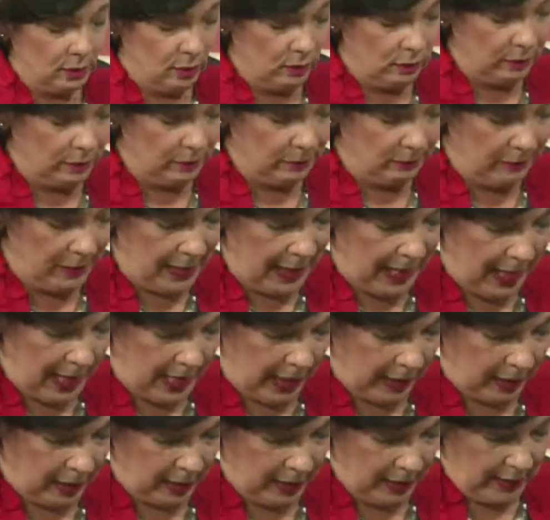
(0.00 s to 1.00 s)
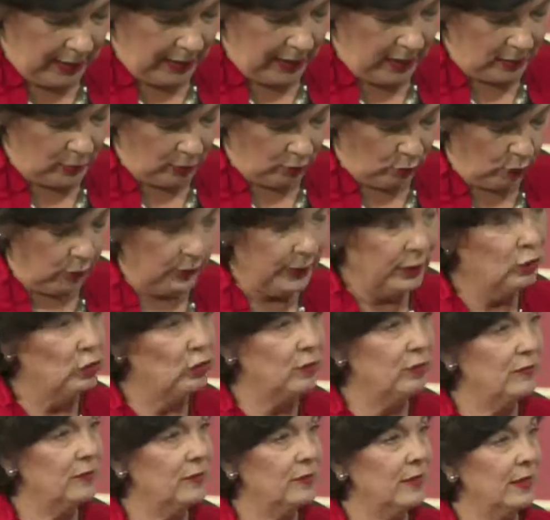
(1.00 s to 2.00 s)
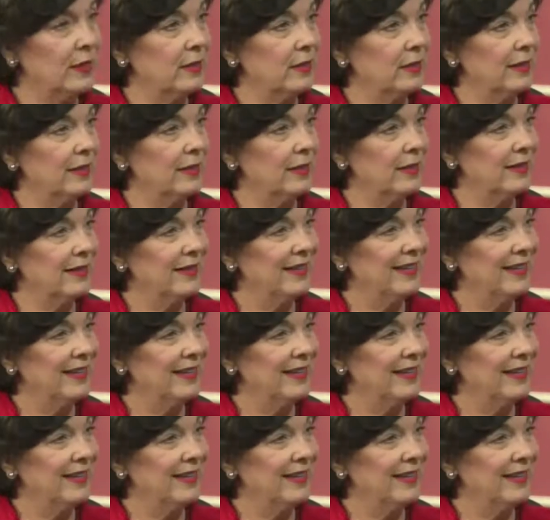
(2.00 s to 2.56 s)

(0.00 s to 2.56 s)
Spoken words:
On the back is a quick shift technique.